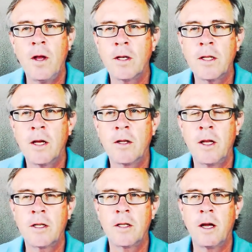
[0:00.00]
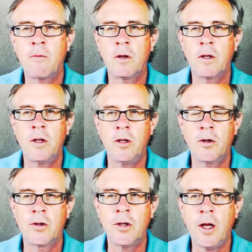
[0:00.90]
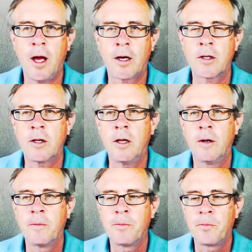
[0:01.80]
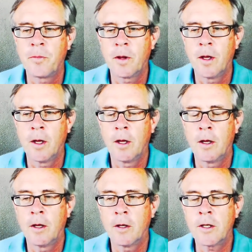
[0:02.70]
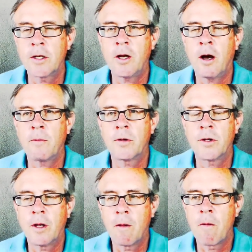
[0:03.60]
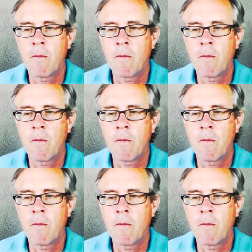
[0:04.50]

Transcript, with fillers: that's not, that's not what the teachers say, actually. Just the opposite.